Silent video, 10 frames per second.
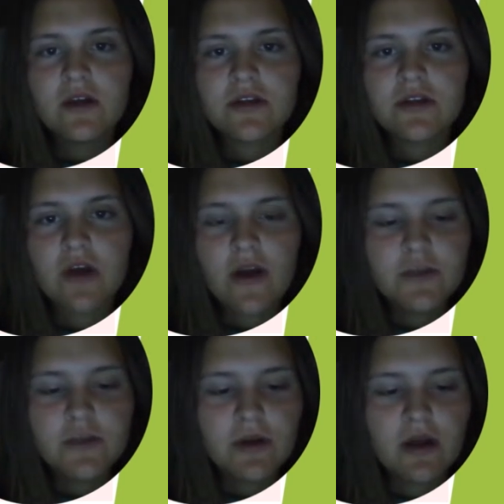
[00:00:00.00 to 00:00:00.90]
So I
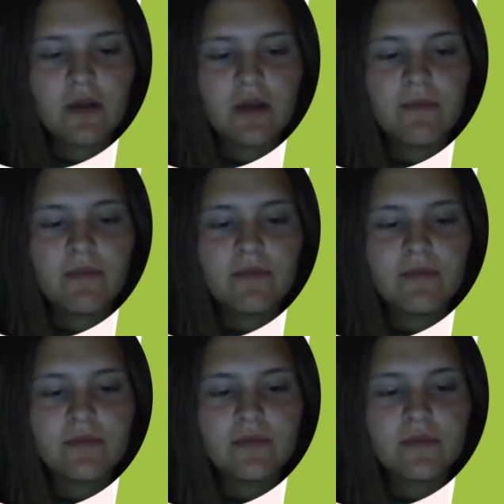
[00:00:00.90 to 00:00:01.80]
just put a
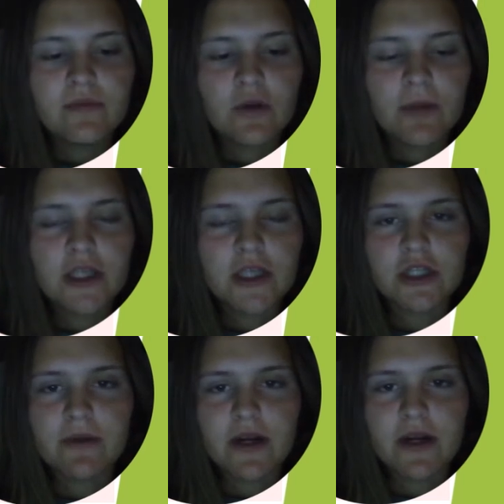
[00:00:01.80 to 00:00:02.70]
little
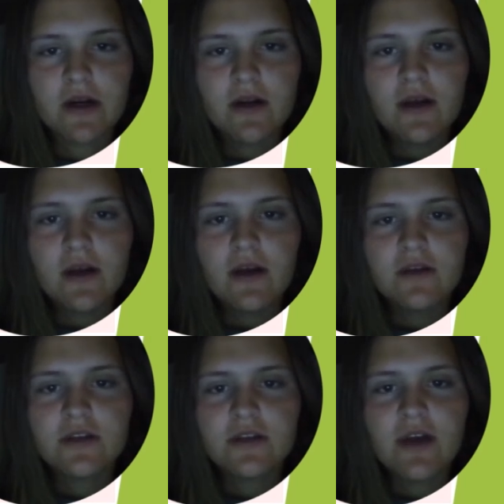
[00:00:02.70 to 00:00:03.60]
picture up here.
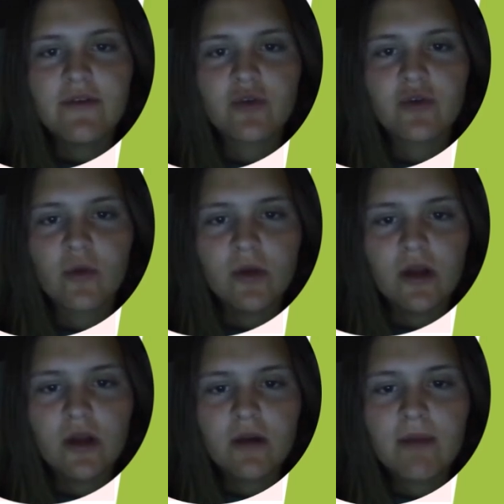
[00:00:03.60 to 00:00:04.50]
So you have your normal
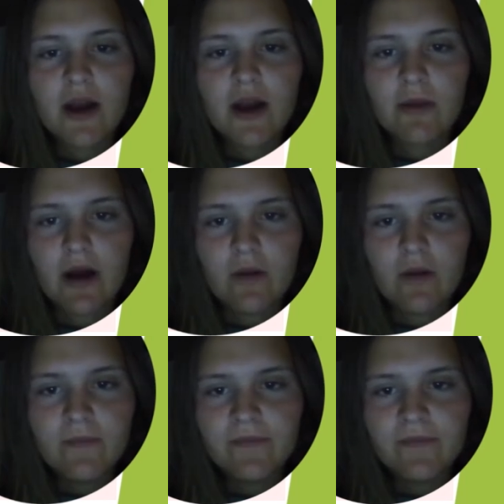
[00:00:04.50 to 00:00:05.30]
lung microbiome.